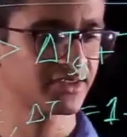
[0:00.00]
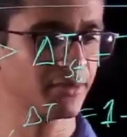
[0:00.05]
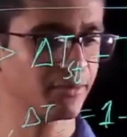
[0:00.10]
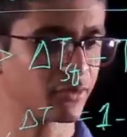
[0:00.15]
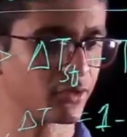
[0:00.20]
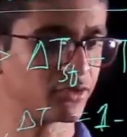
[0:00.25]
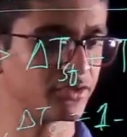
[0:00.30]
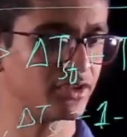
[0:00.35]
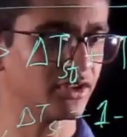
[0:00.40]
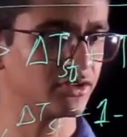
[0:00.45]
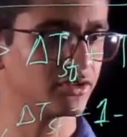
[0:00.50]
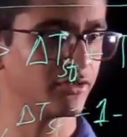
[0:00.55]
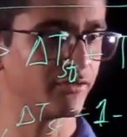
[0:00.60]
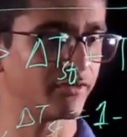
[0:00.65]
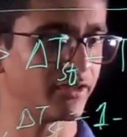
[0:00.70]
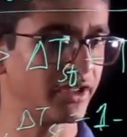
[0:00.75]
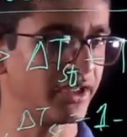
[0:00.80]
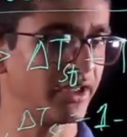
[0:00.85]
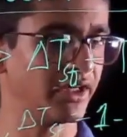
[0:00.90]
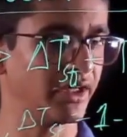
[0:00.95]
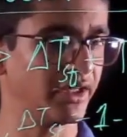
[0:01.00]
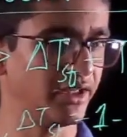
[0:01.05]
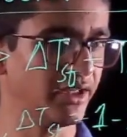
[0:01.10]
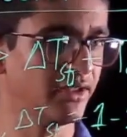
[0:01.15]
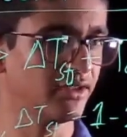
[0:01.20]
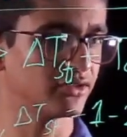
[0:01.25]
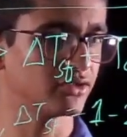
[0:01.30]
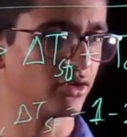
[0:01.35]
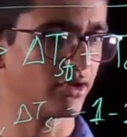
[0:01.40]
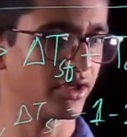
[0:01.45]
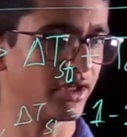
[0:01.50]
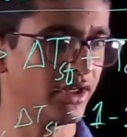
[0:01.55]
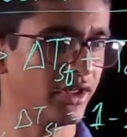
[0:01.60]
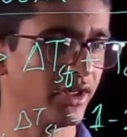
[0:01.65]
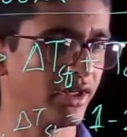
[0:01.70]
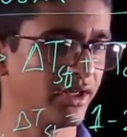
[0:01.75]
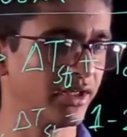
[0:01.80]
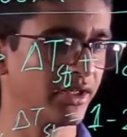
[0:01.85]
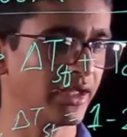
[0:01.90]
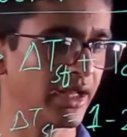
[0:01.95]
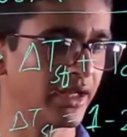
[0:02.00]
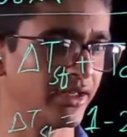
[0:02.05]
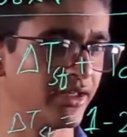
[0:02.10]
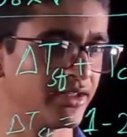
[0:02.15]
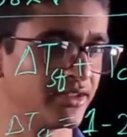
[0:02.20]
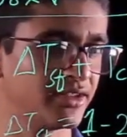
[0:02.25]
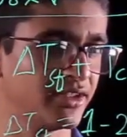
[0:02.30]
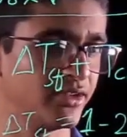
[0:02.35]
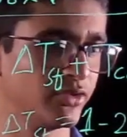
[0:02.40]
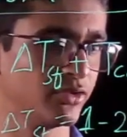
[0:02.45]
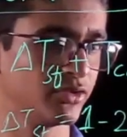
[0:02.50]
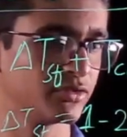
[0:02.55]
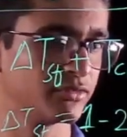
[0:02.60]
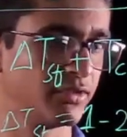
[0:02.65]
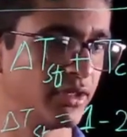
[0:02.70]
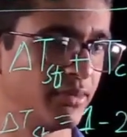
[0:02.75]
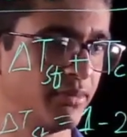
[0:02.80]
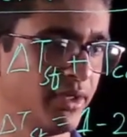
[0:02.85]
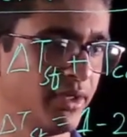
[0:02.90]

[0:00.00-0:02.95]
the process of reheating. So reheating energy used will